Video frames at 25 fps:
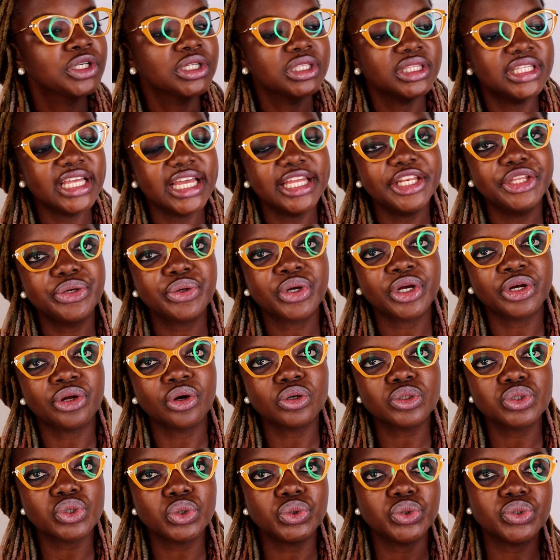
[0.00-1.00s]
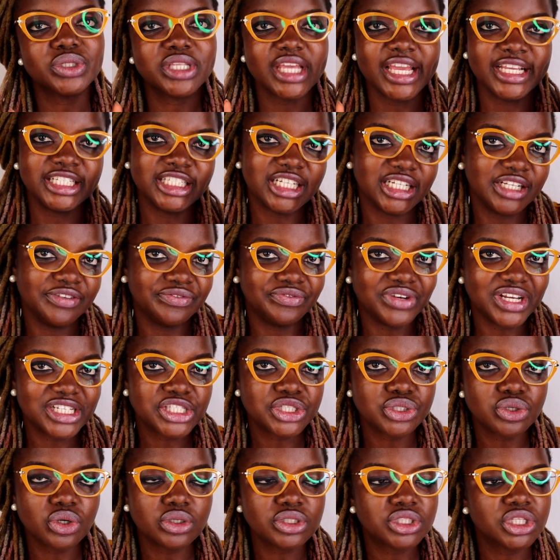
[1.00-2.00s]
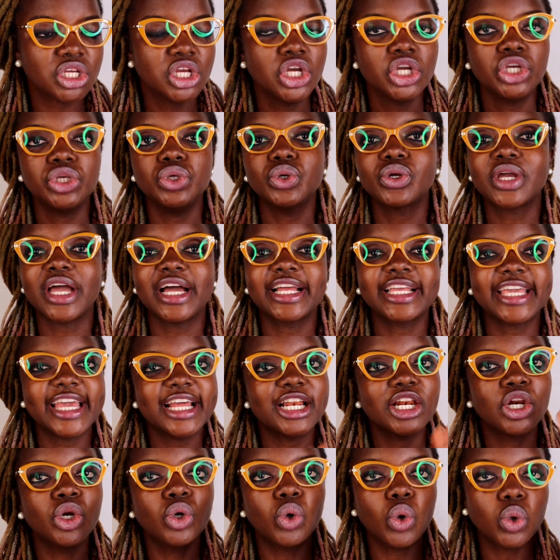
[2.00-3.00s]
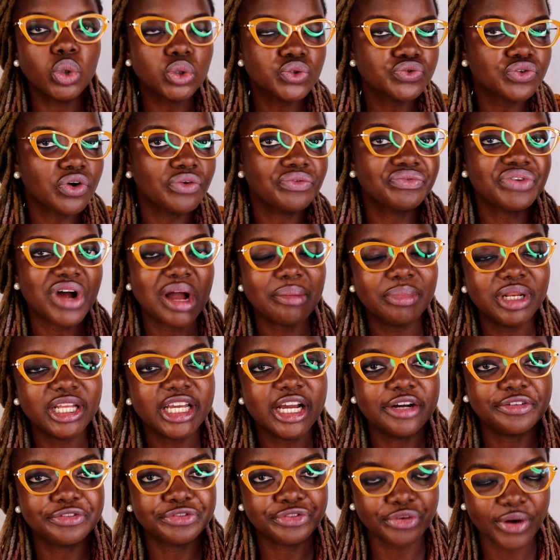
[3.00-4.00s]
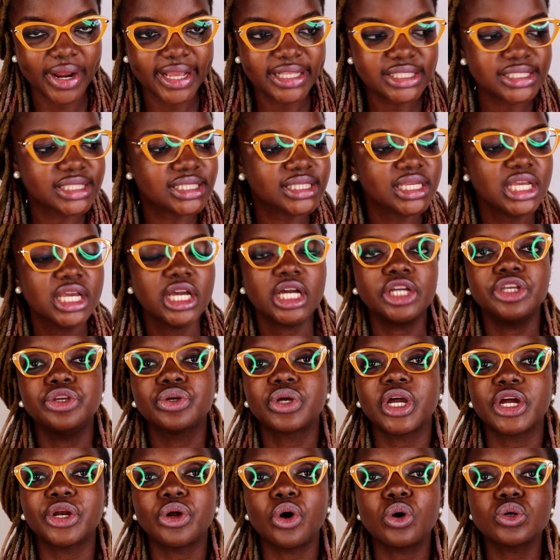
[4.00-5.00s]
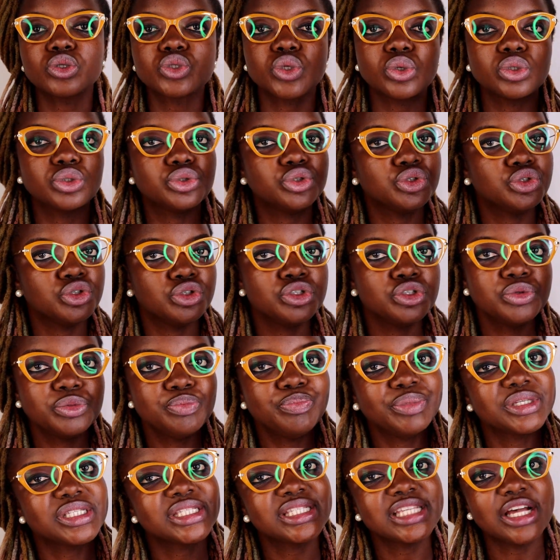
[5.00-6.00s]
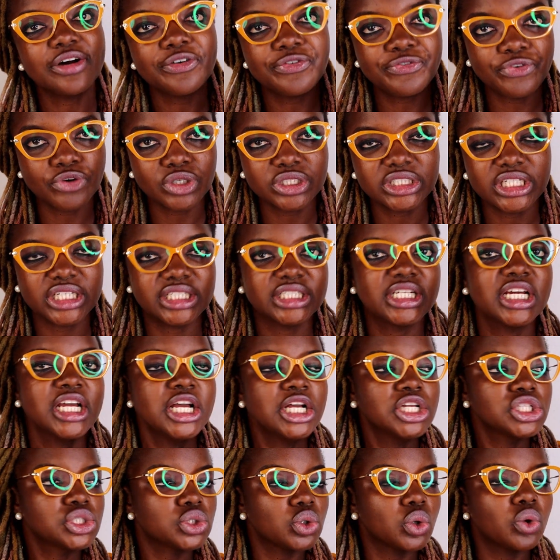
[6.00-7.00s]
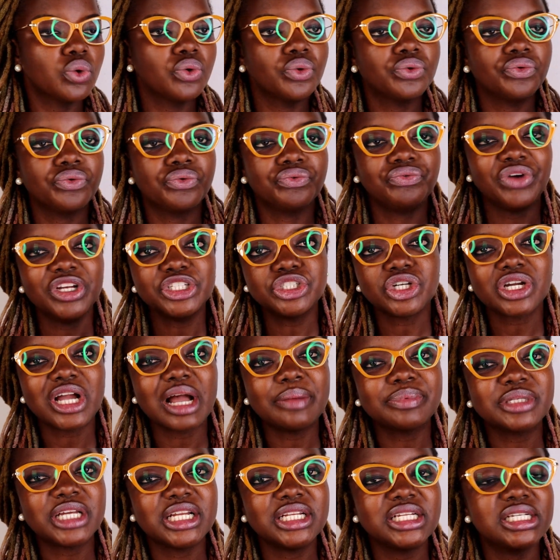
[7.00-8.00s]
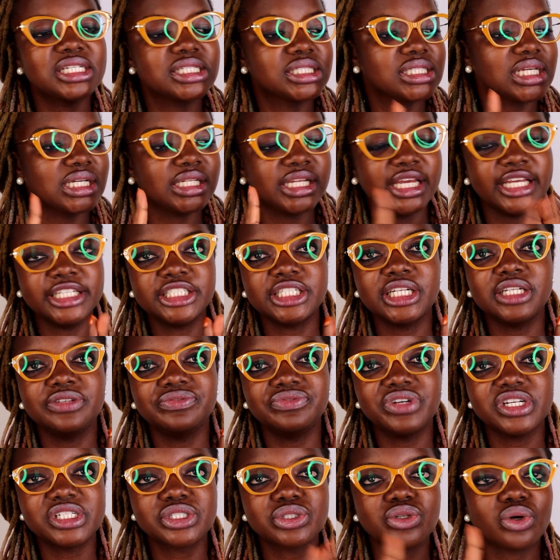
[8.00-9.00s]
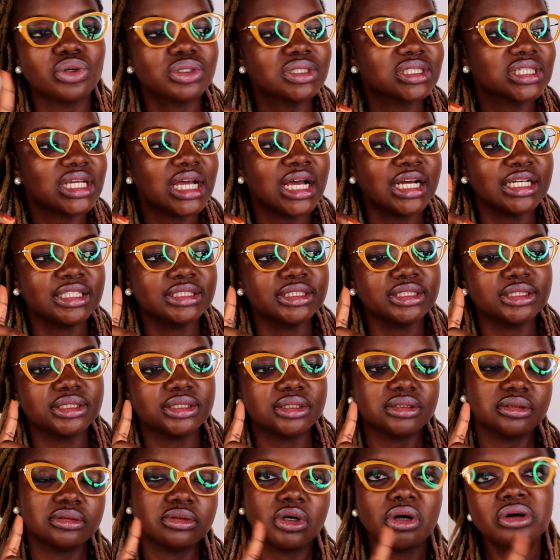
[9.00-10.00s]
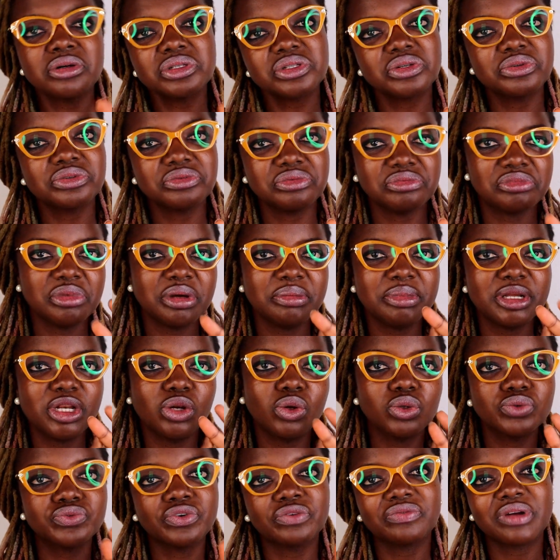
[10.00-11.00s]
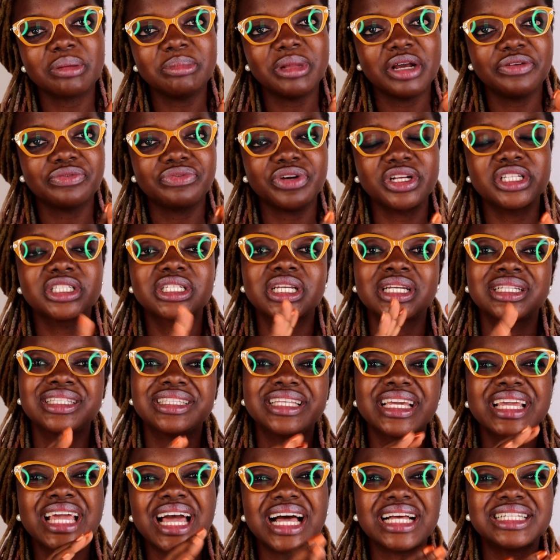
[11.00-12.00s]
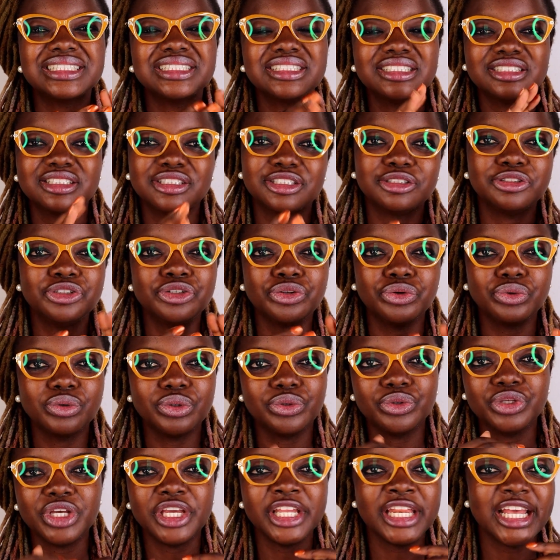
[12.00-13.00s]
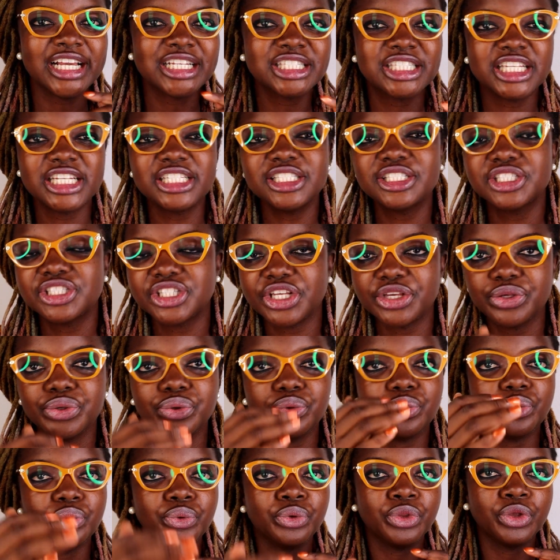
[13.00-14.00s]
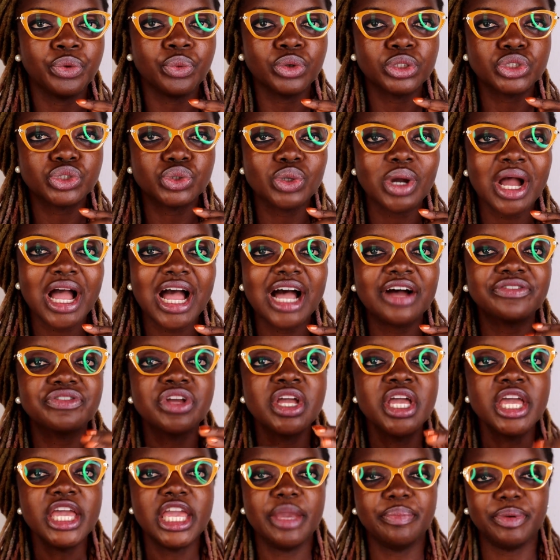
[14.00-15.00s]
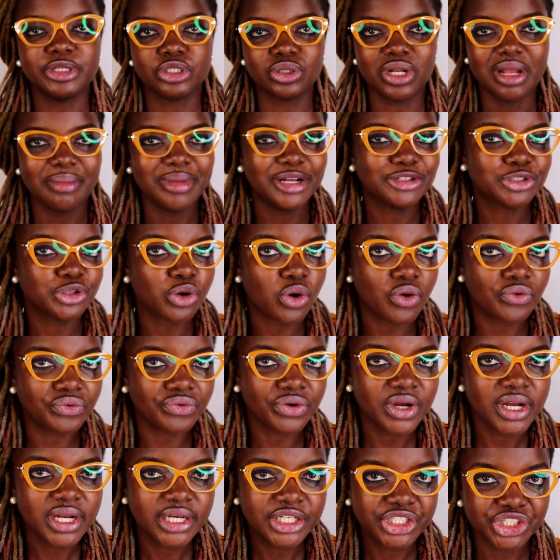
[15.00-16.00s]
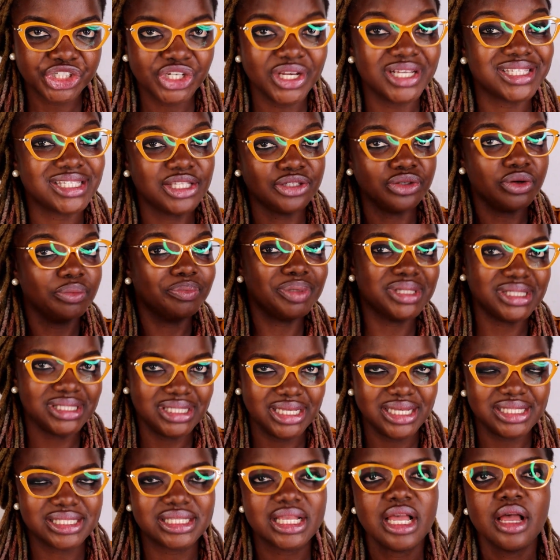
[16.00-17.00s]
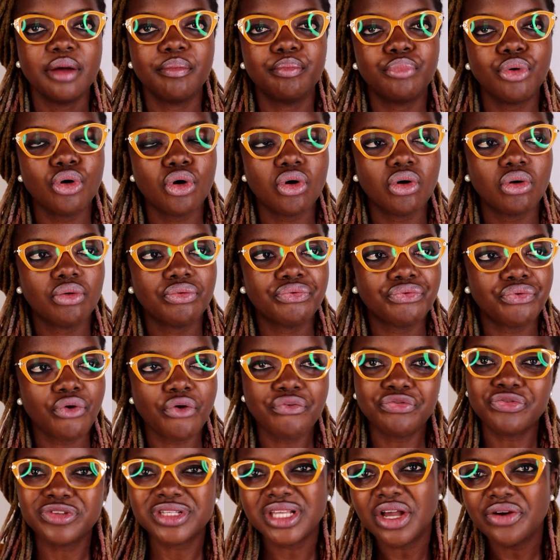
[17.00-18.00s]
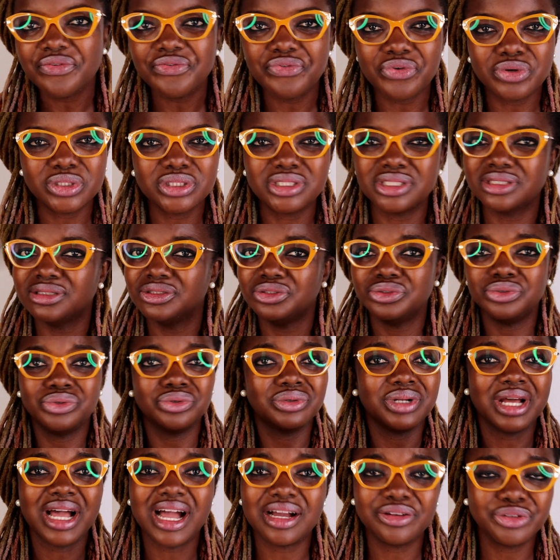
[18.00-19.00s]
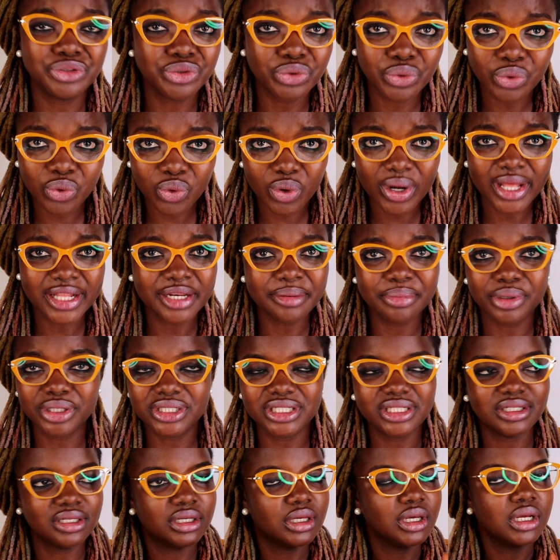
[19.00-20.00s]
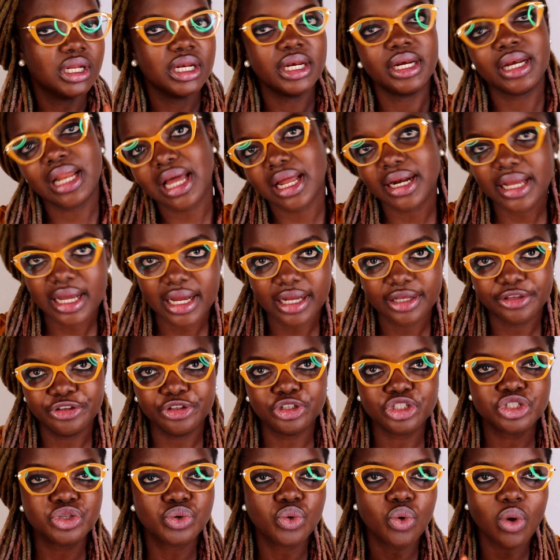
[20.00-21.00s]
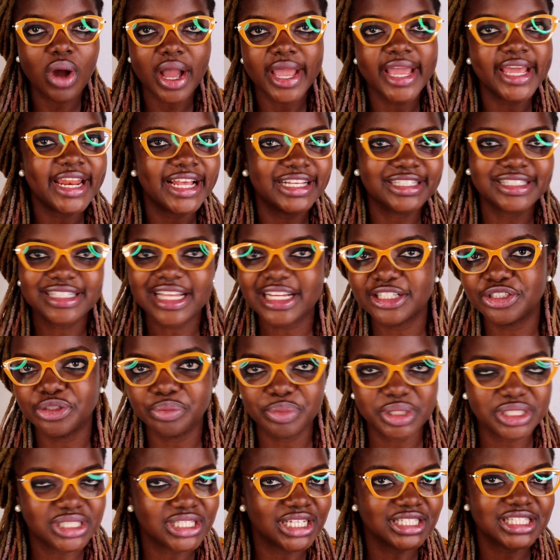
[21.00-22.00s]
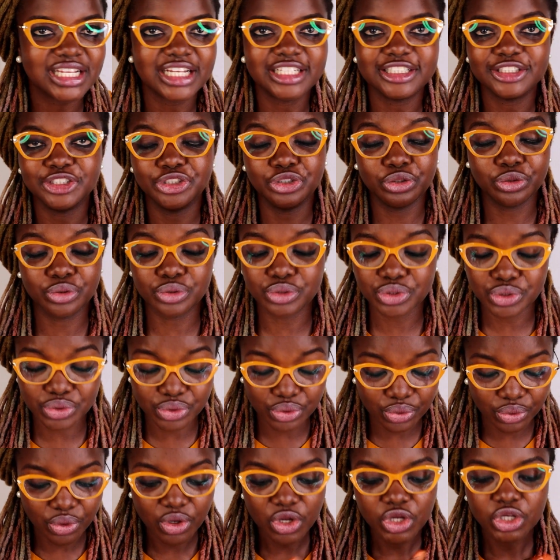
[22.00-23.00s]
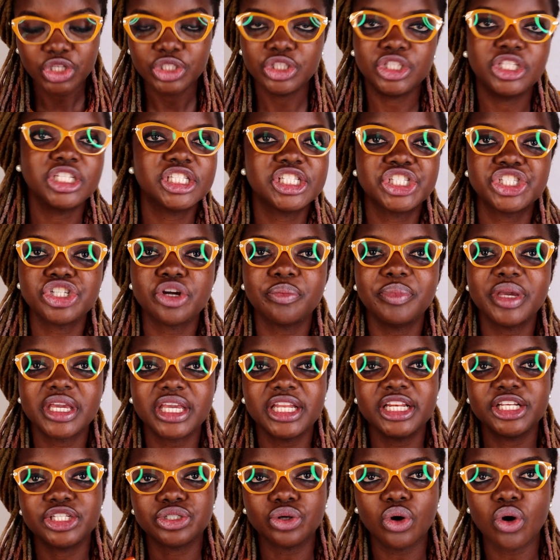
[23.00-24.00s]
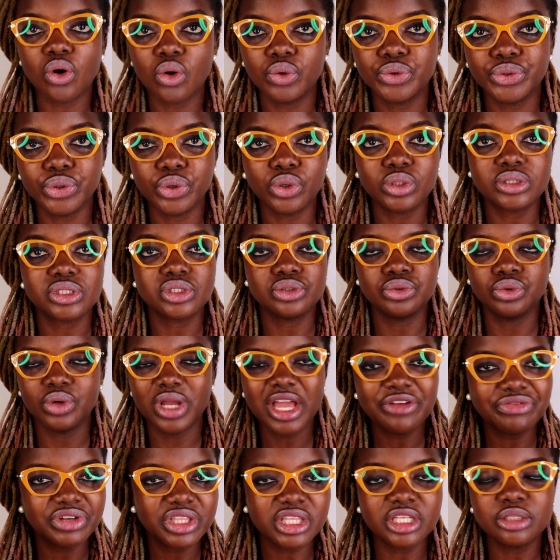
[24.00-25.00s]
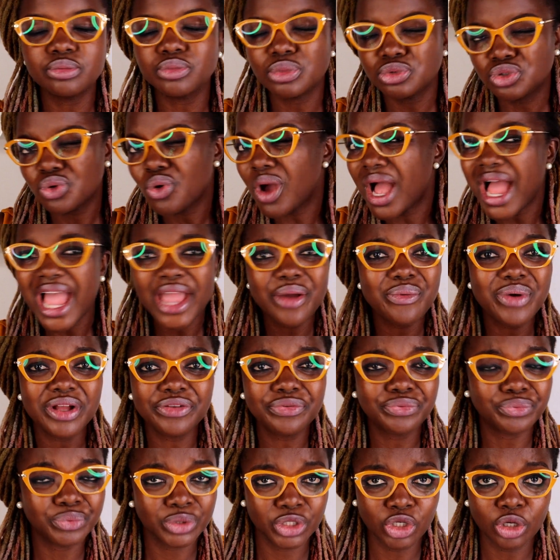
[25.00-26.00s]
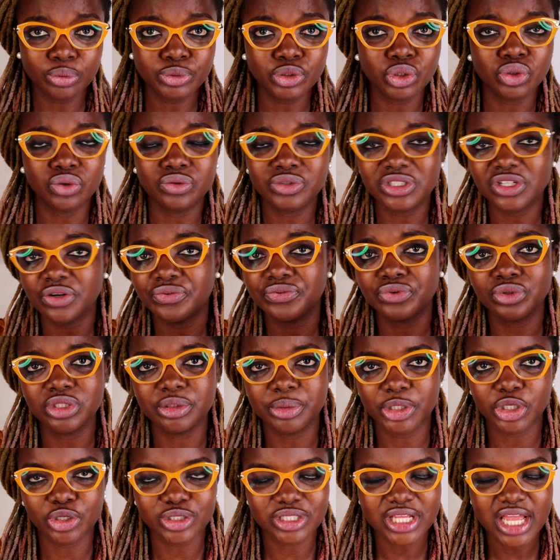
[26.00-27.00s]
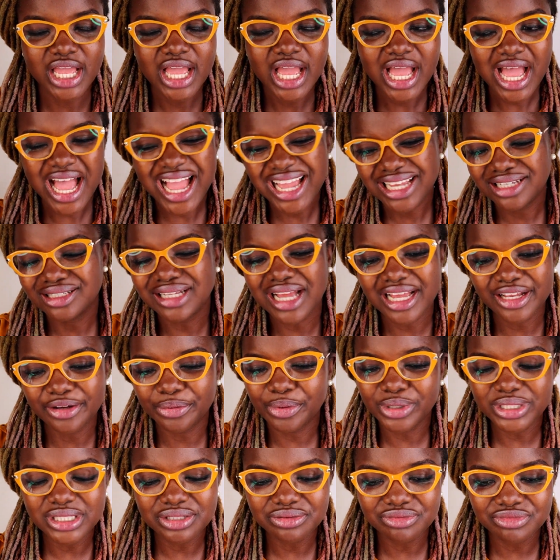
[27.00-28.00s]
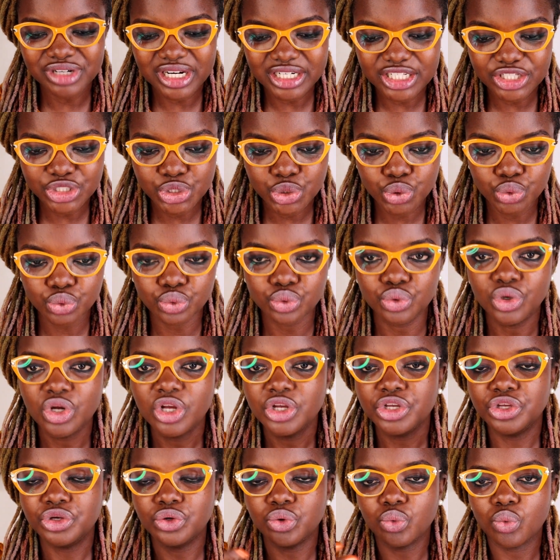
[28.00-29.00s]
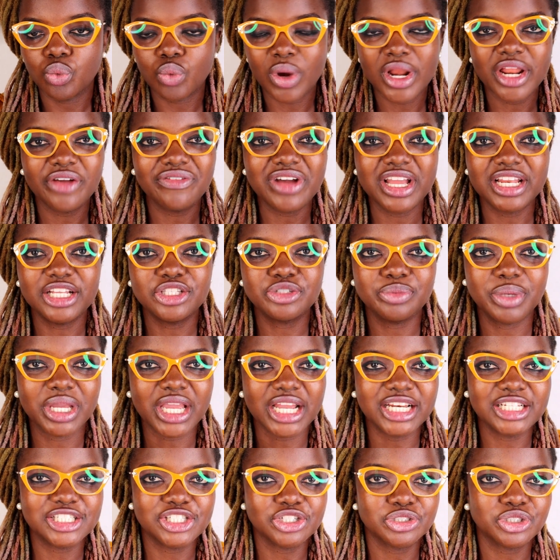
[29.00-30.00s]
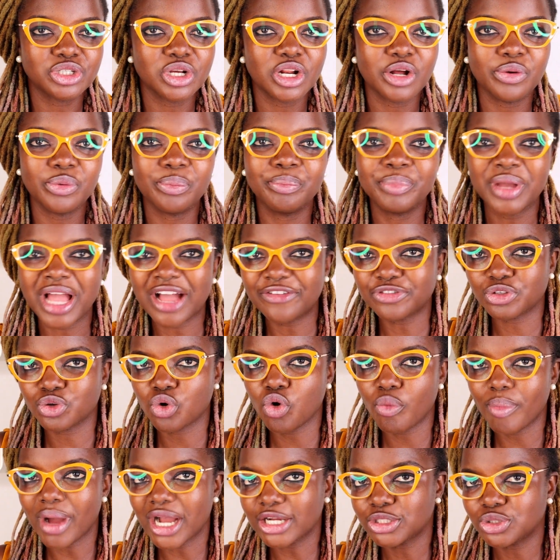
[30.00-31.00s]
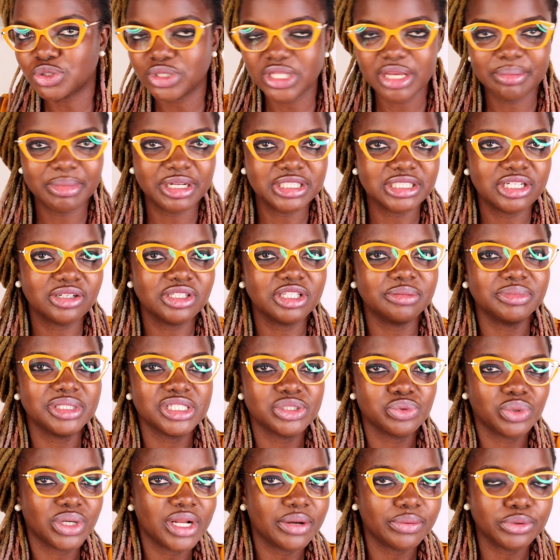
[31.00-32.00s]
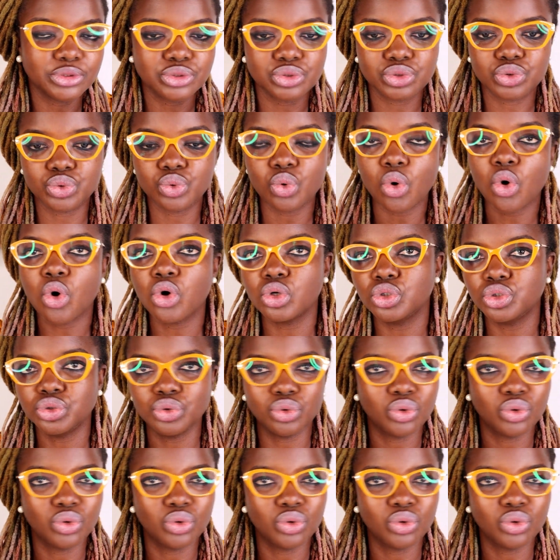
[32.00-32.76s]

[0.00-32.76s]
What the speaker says: Then you can also use angel investors. You can get loans from family and friends. You can also be self-funded. So venture capitalists and angel investors, and also maybe loans from family and friends, they can, in exchange, say you want to have a particular amount of shares in your business. But for self-funding, you don't owe anybody nada. You just go ahead and start your business and you're good to go. Decision making is all yours, everything. So I went with the option of self-funding because I wasn't ready to, whenever I need to make any decision, I have to go back to them and tell them this is what I want to do, or